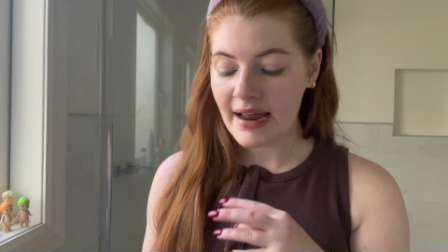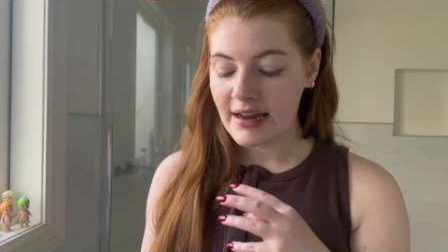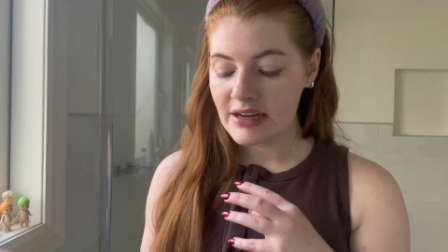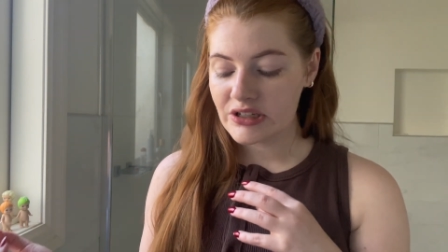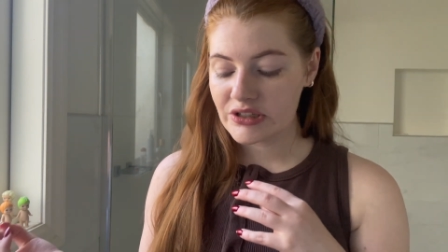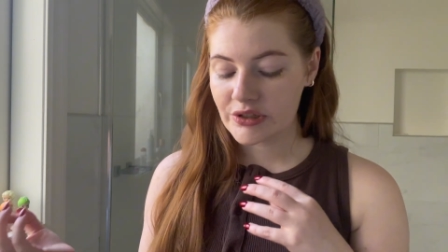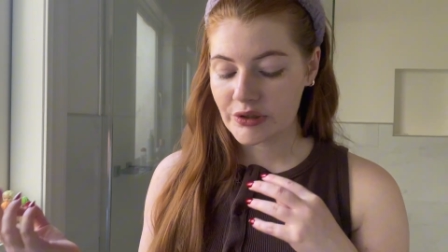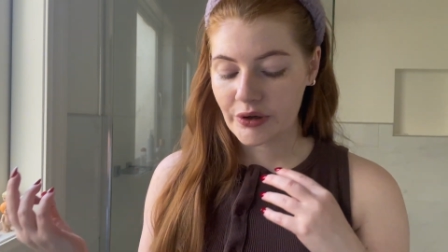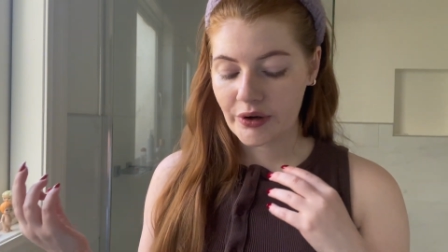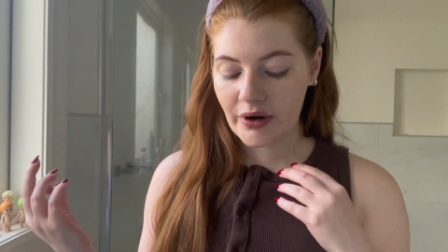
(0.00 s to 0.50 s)

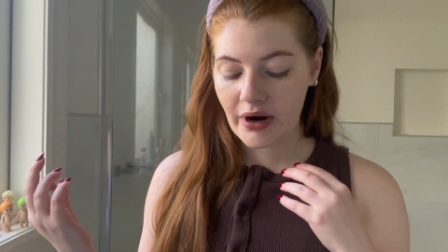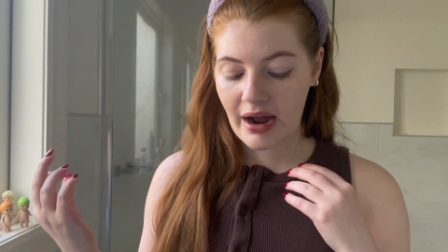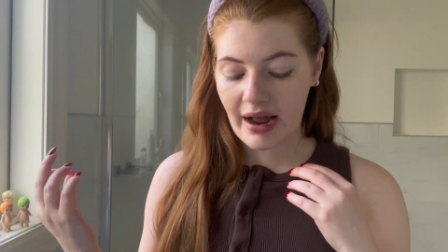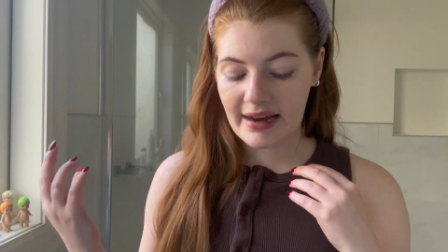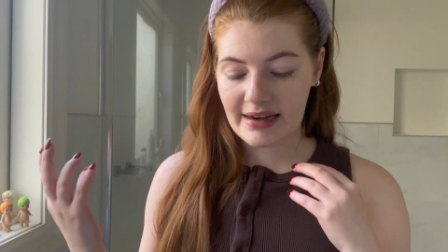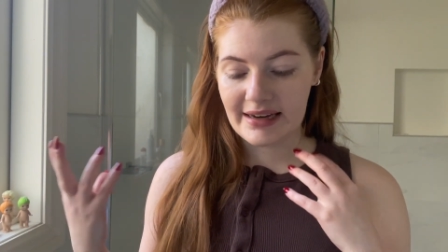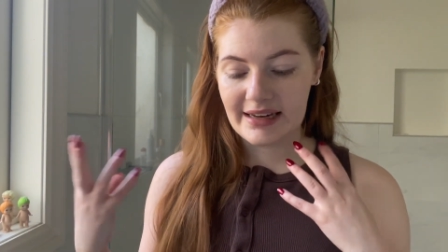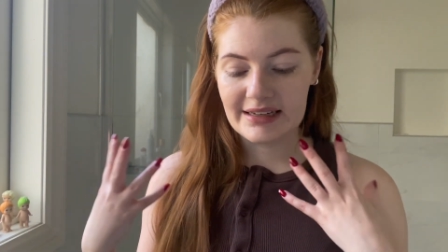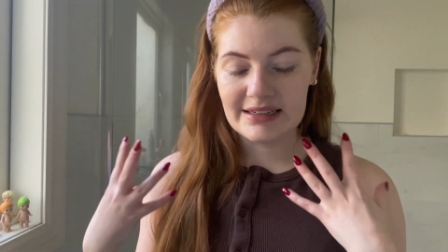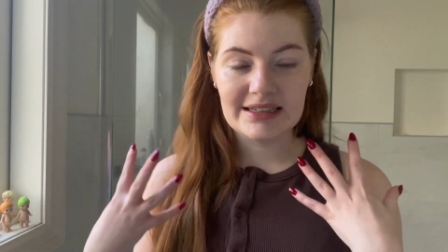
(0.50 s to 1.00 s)
So I
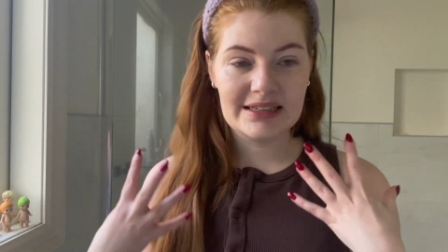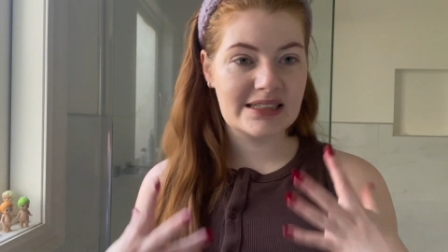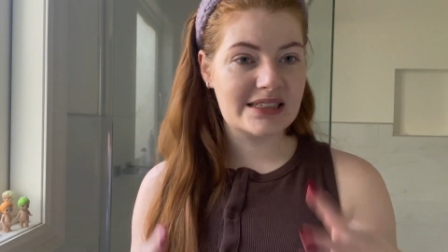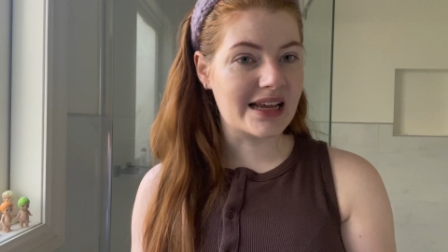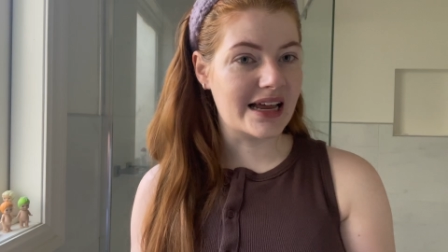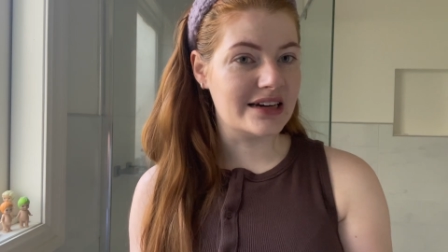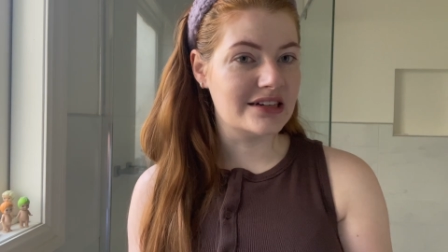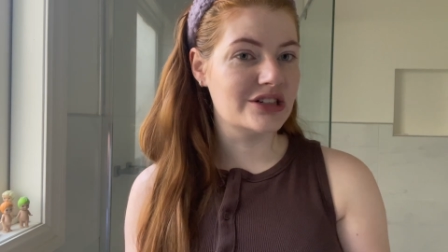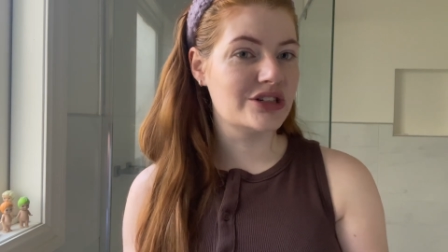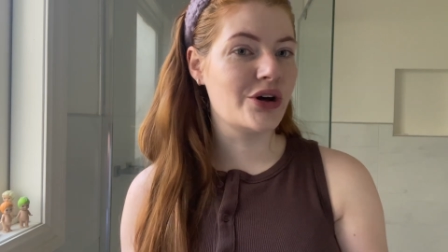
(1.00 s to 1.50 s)
need to
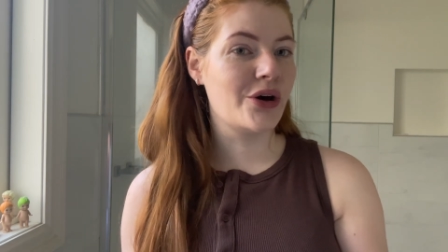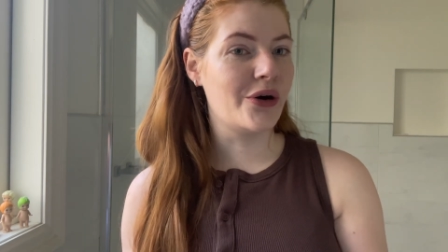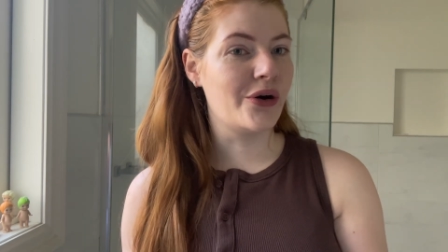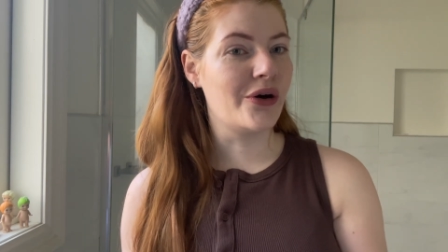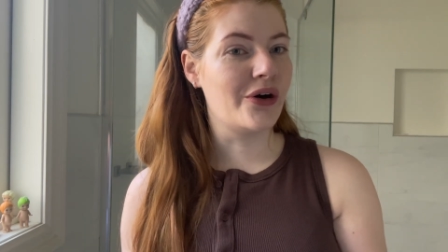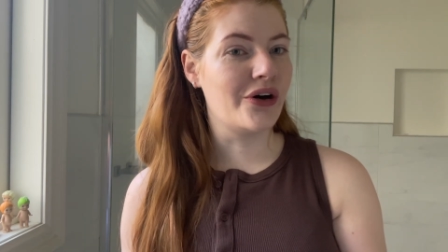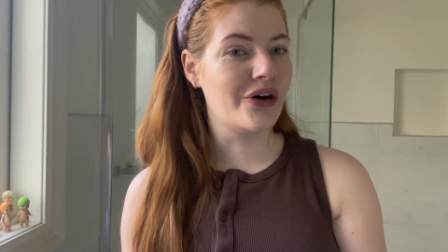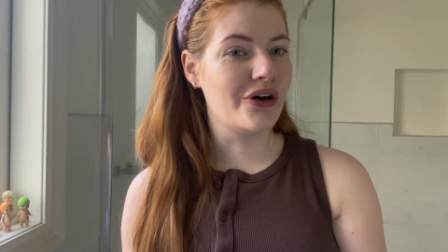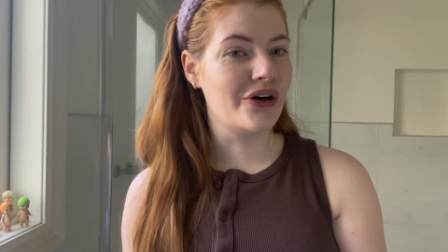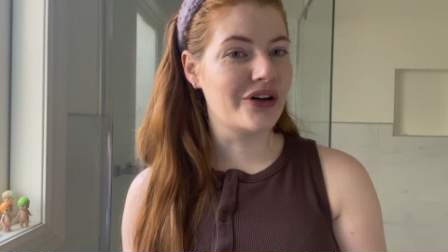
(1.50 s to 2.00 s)
send
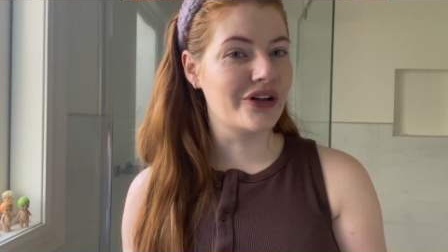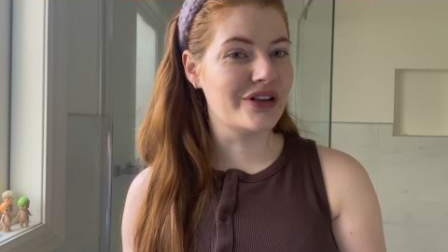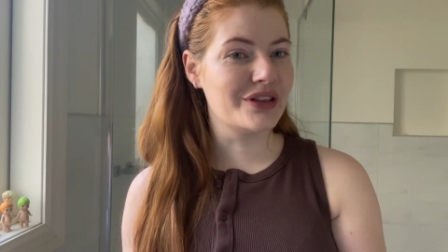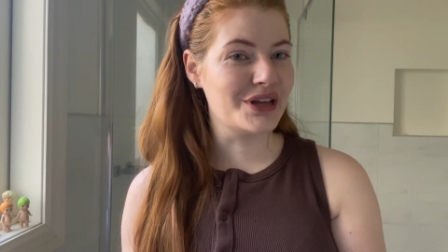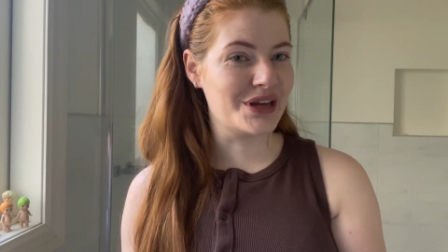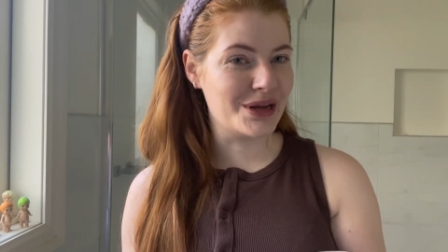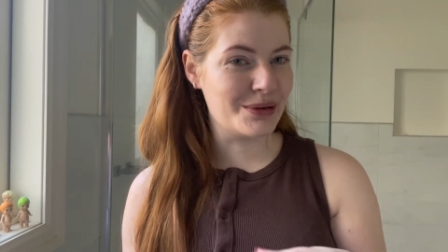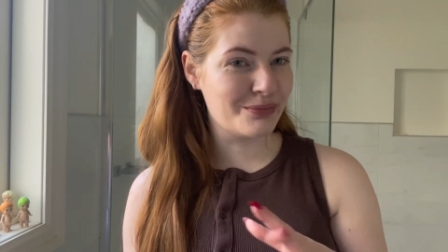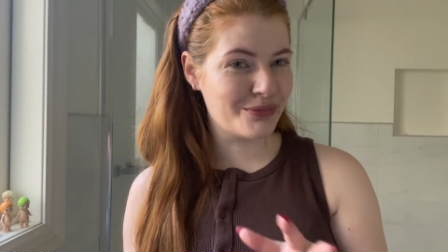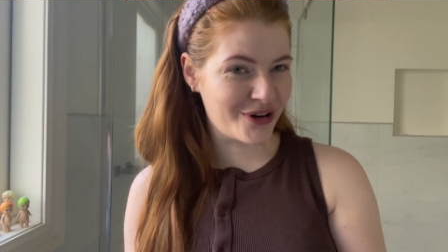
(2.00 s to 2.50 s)
her
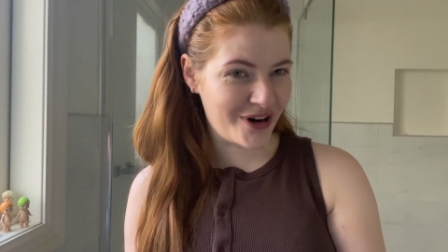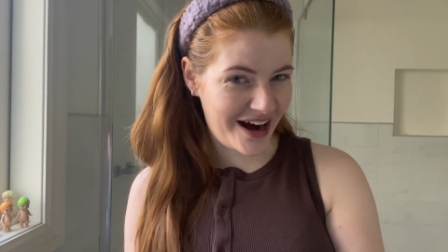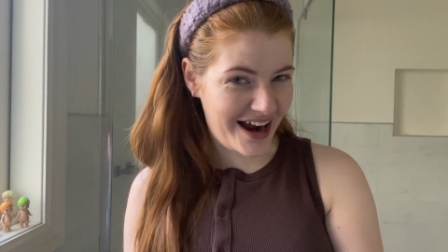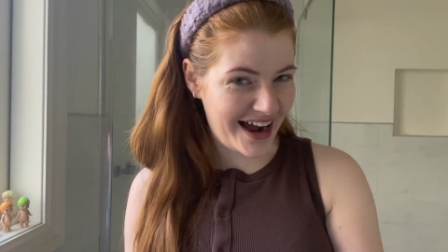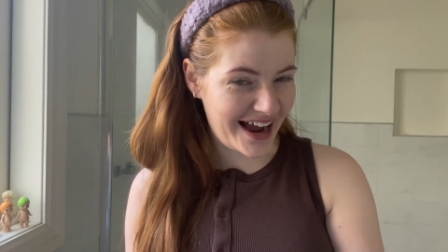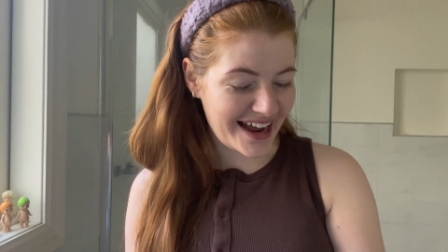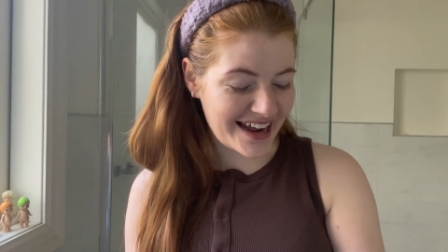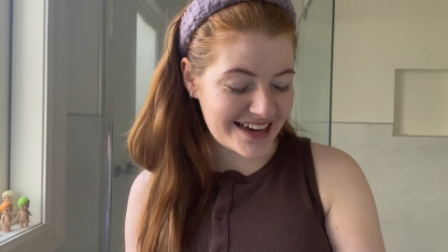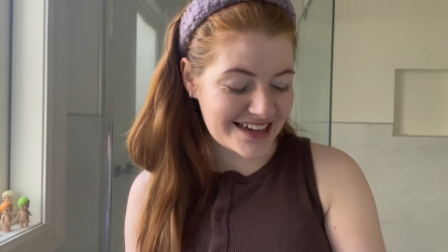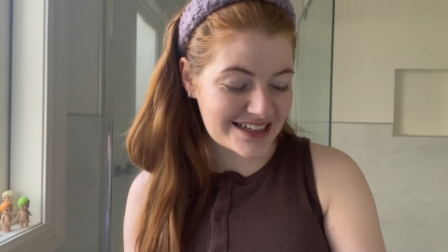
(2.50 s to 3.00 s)
the
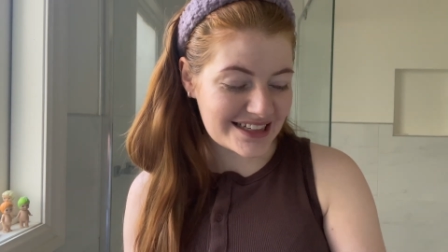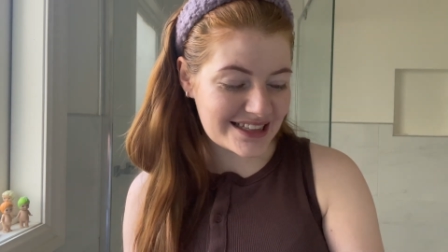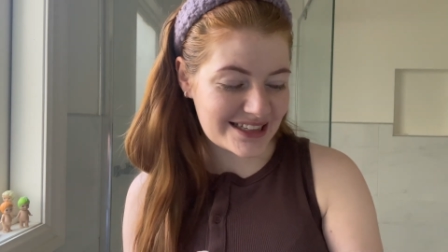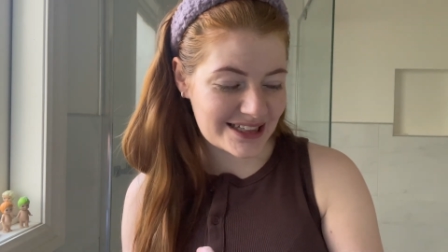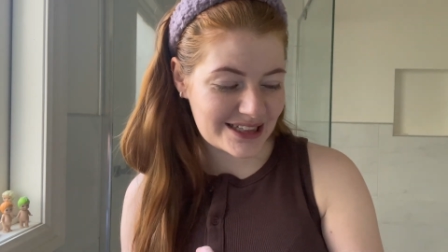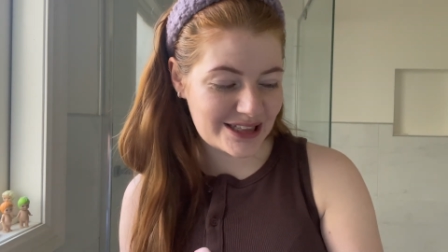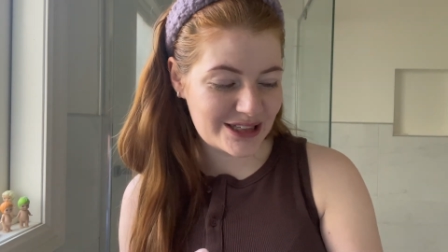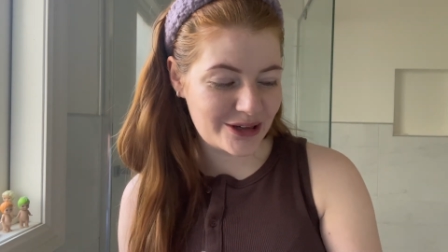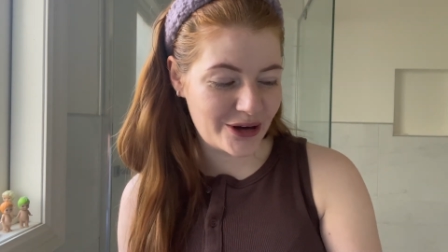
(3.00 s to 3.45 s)
prize.